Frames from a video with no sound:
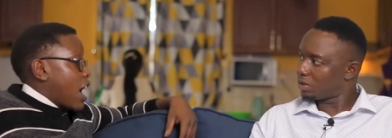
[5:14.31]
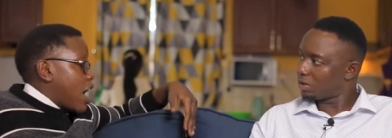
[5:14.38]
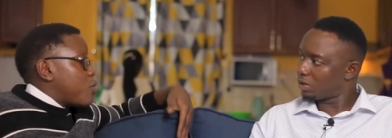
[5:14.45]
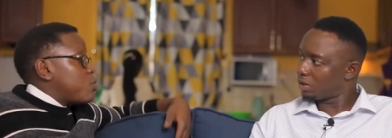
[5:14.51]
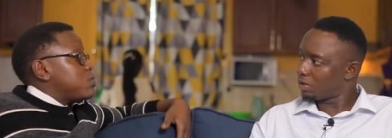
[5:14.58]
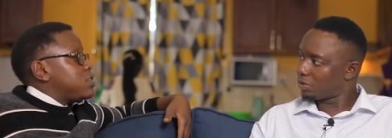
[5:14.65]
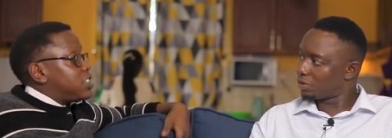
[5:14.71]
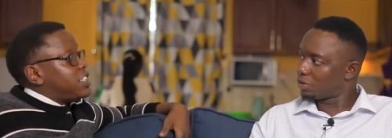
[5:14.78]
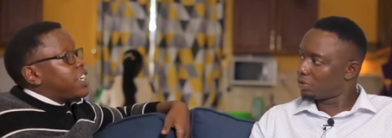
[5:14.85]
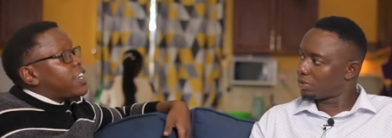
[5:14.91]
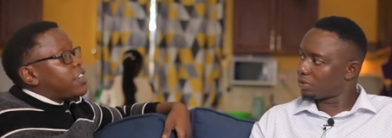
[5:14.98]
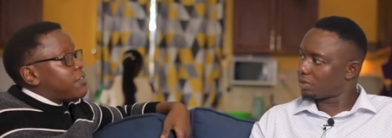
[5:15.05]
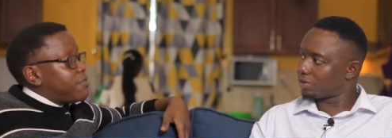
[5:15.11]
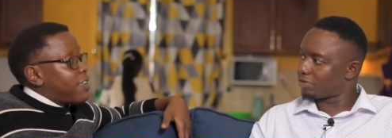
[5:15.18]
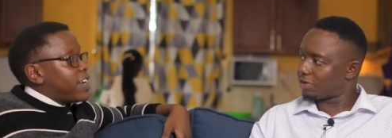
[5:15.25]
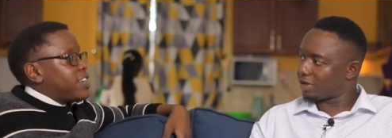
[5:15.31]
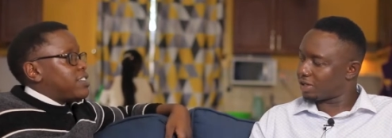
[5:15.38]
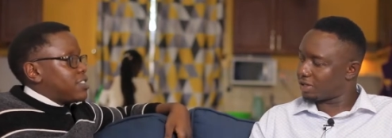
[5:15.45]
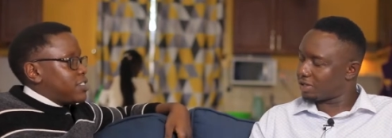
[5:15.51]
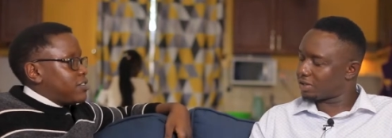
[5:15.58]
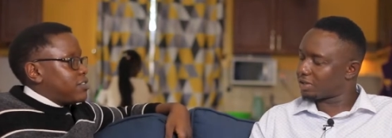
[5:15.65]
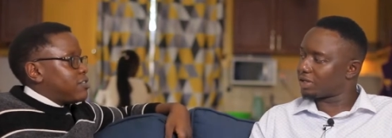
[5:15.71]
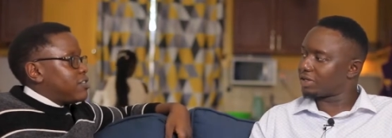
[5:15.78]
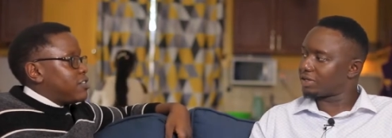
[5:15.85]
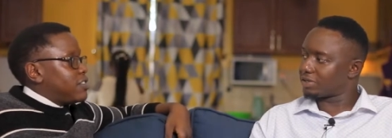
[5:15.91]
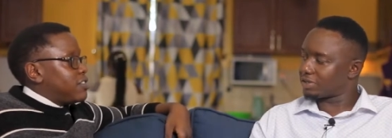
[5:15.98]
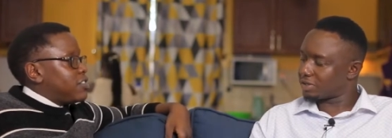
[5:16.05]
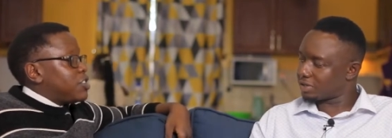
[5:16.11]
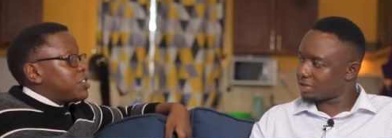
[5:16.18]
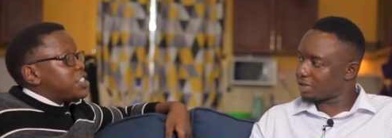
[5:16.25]
Speaker 1: I would, stay and fight. fight
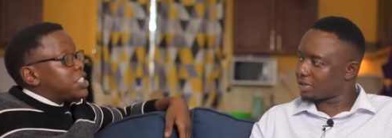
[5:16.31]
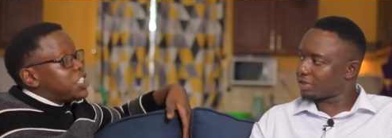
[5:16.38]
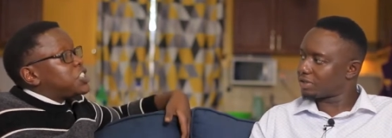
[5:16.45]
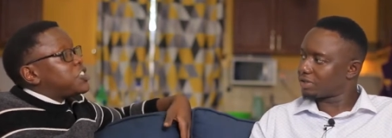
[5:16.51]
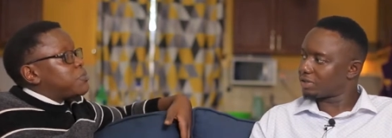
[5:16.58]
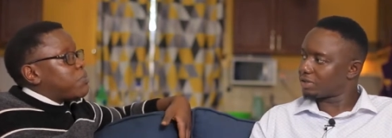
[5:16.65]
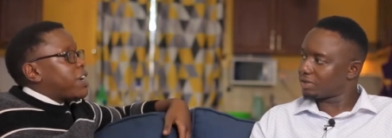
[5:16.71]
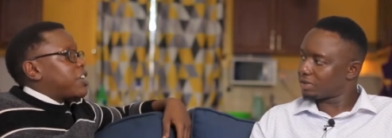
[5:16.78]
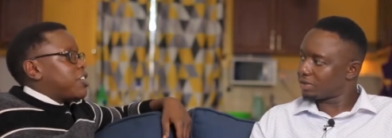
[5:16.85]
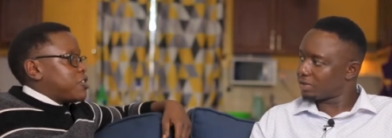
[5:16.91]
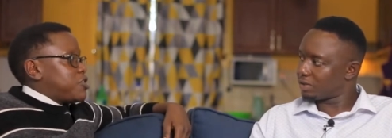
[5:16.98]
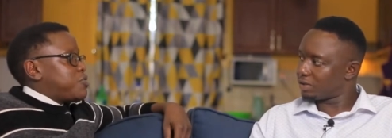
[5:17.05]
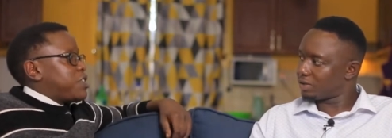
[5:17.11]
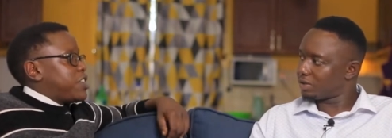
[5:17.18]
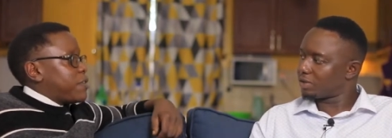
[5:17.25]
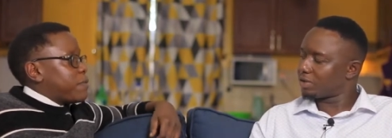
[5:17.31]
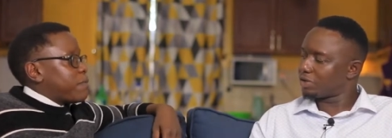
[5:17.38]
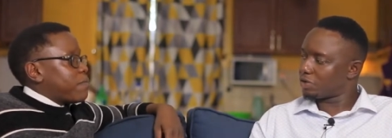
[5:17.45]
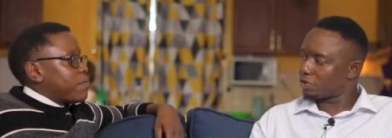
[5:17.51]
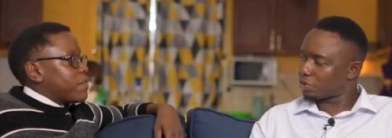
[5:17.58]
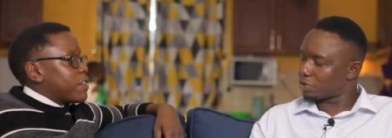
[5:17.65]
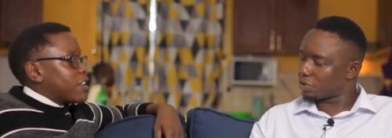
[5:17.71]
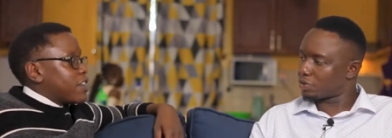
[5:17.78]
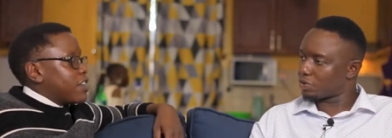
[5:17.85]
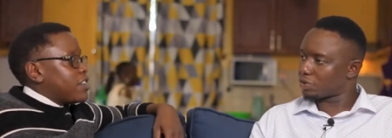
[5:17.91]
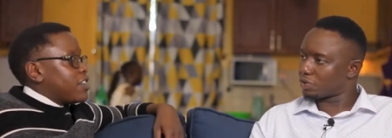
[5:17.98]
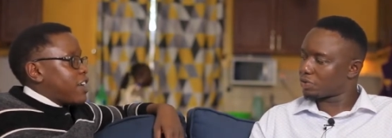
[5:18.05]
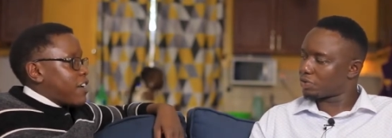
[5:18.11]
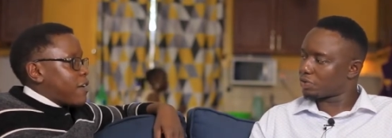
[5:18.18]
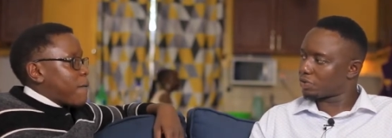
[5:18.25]
yes. Because yes. this is my country. True,
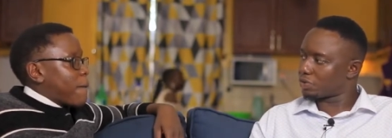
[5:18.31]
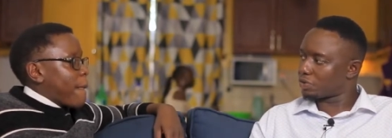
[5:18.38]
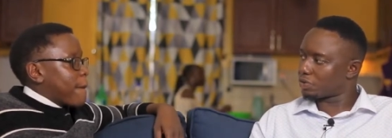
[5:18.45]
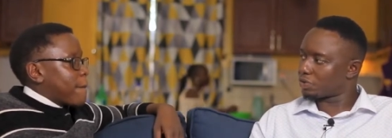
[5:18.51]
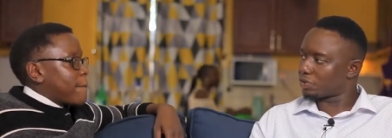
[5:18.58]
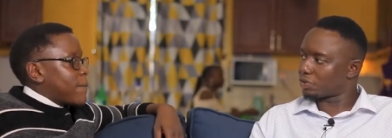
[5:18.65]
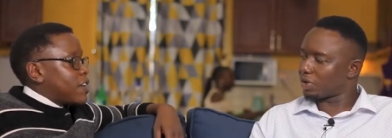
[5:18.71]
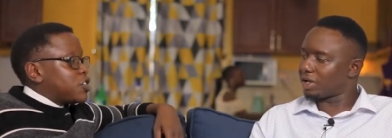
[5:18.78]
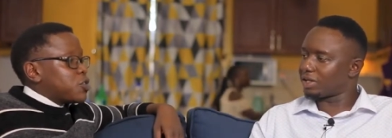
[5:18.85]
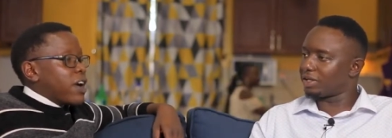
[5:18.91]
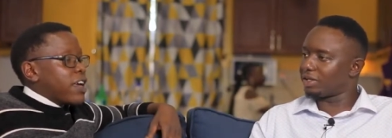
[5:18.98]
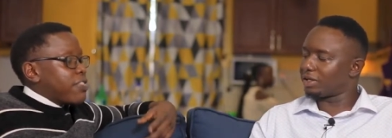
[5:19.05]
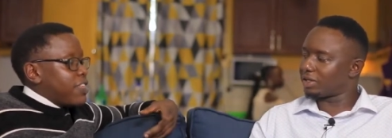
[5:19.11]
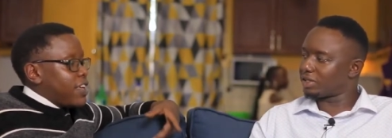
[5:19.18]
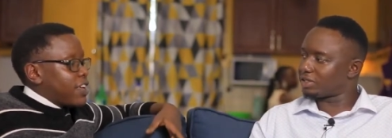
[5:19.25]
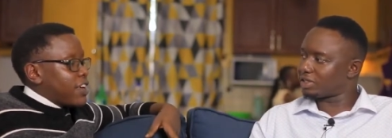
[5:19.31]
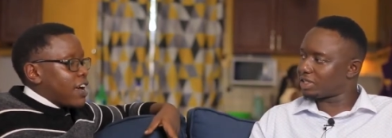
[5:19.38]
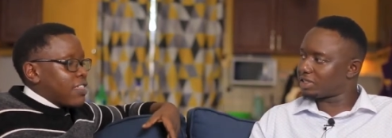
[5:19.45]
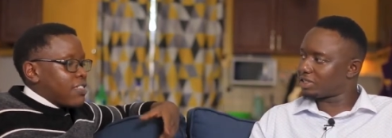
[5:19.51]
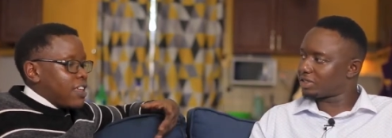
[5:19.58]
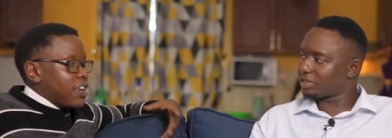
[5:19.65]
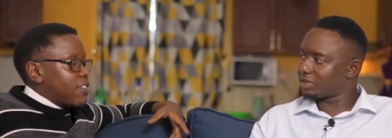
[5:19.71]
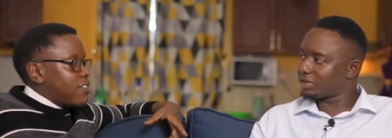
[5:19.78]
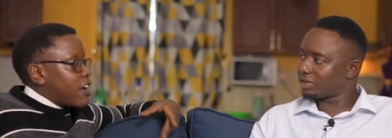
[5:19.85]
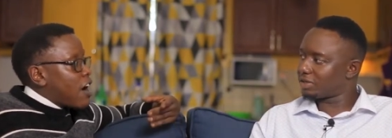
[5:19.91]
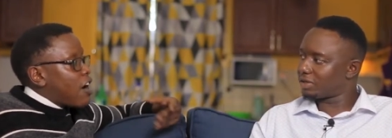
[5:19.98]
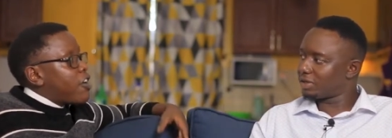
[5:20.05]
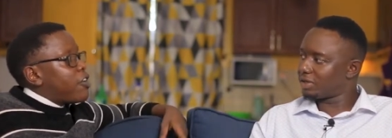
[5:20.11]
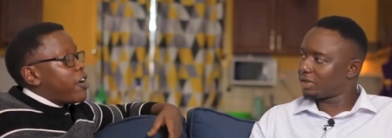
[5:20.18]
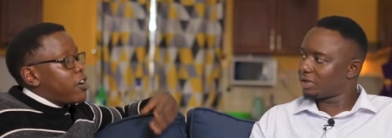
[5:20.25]
true, yeah. true, true, true. So and I think I think there
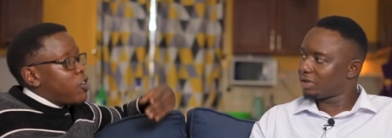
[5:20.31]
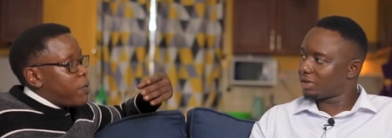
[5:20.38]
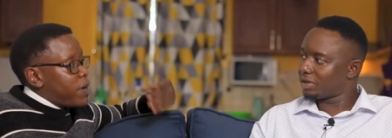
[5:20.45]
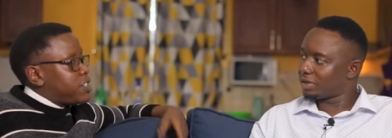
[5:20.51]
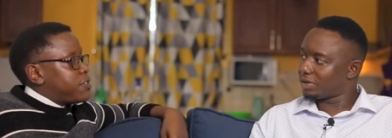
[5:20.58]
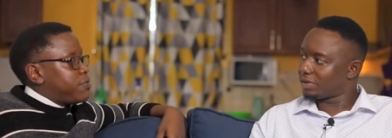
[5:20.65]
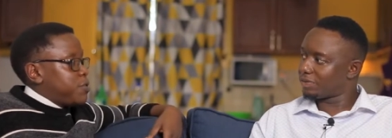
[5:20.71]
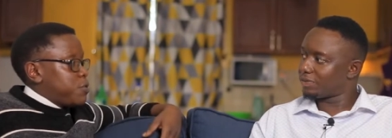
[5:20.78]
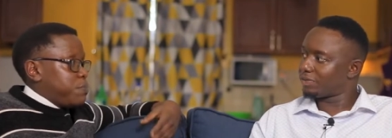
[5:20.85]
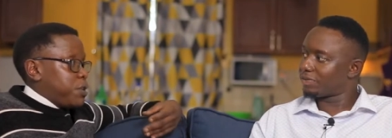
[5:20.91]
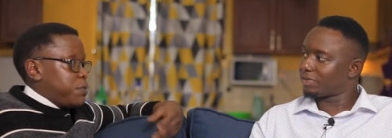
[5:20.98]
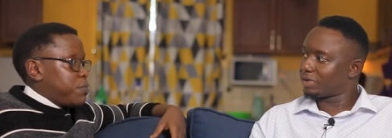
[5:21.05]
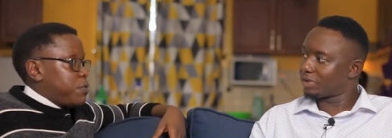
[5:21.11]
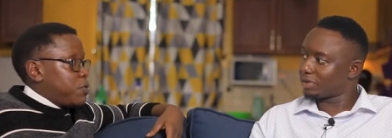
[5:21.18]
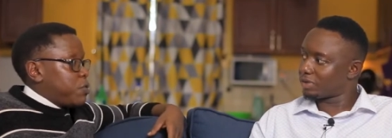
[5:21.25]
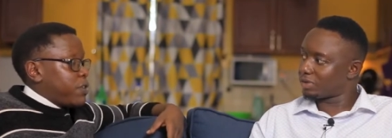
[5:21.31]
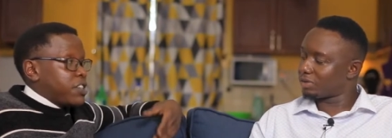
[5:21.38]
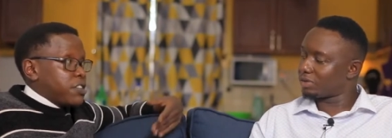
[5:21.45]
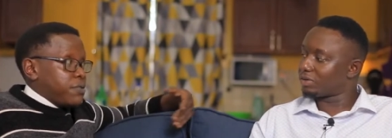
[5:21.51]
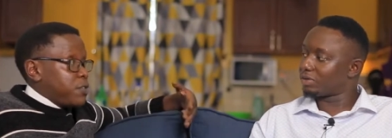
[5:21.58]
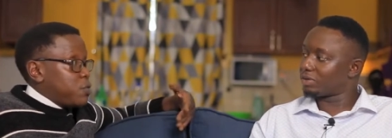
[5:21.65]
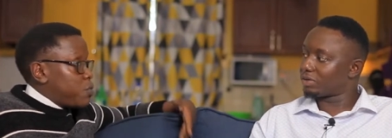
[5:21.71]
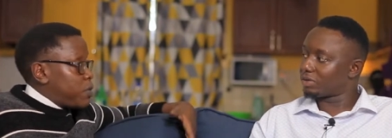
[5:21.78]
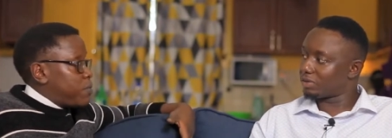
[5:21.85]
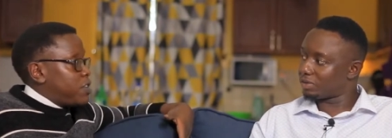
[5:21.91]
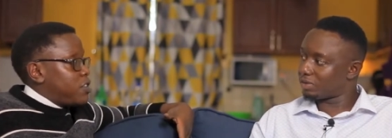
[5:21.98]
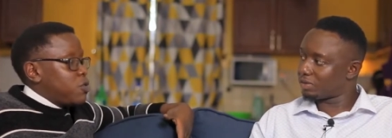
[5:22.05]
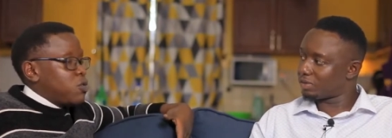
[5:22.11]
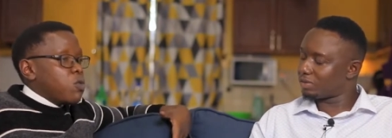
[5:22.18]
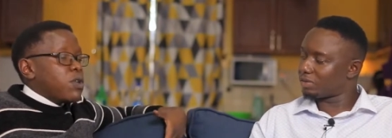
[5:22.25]
are uh, quite a few people, quite mm. a few mm.
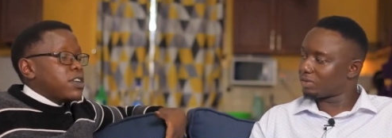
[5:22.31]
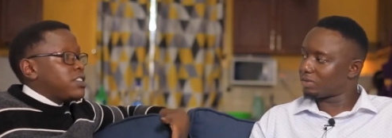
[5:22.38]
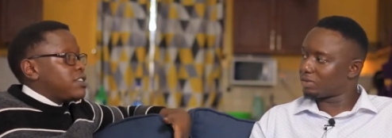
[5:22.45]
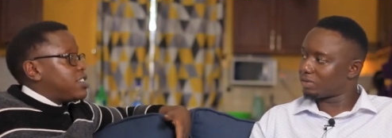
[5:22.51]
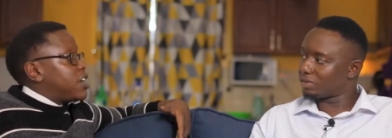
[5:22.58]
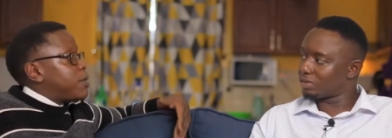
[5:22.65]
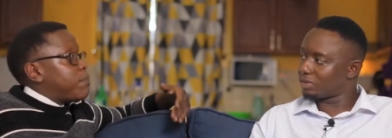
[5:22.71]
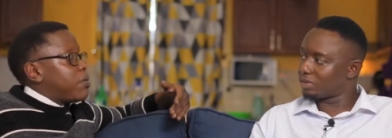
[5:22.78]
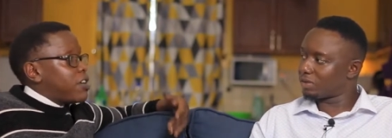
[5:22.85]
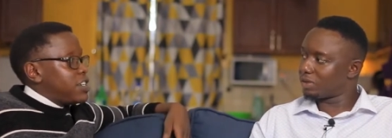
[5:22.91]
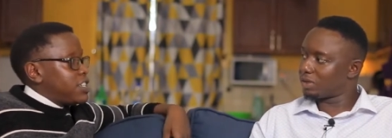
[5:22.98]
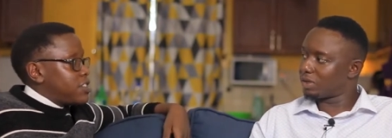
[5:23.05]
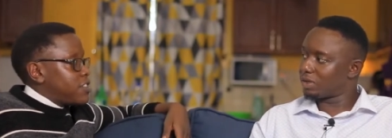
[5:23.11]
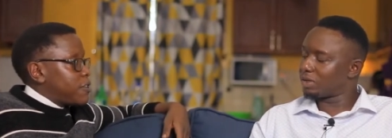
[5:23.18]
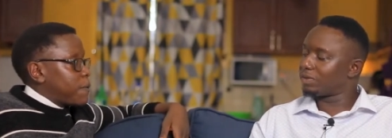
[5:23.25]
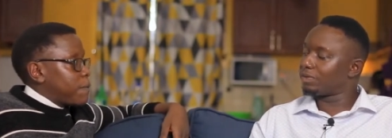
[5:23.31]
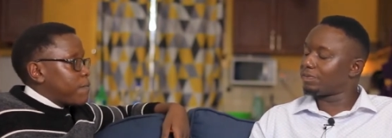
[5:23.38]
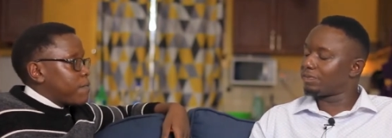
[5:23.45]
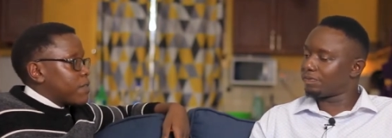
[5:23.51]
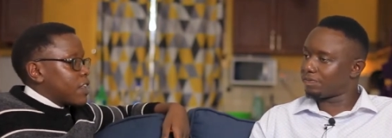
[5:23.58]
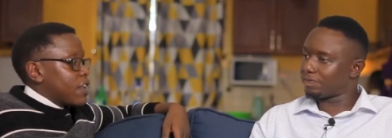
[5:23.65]
women who want mm. to take part, mm.